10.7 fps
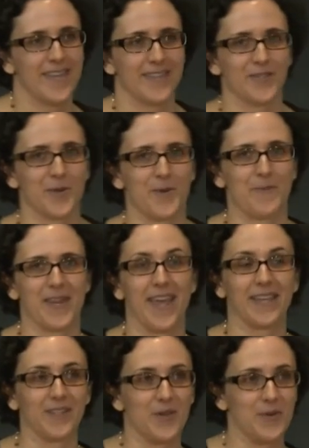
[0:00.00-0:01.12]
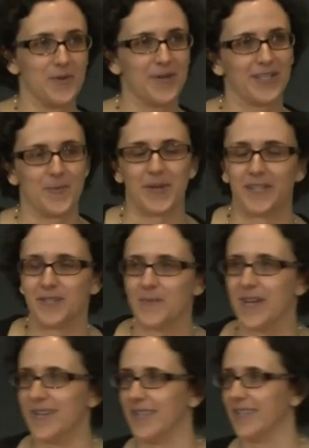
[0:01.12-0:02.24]
And so I'm gonna ask you to
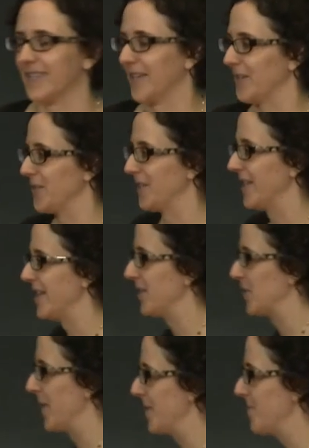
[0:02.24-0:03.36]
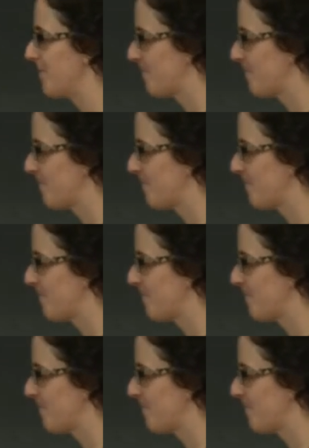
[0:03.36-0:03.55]
participate in this lecture today as well.